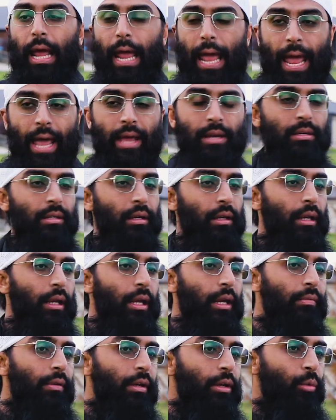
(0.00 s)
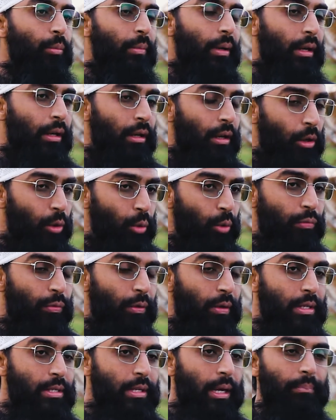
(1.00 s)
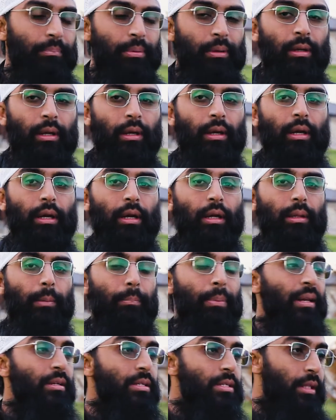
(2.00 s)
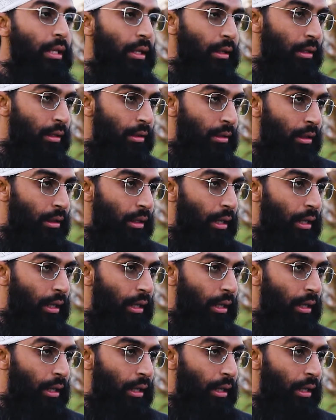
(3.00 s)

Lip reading: and even you may include, for example, the Palestinian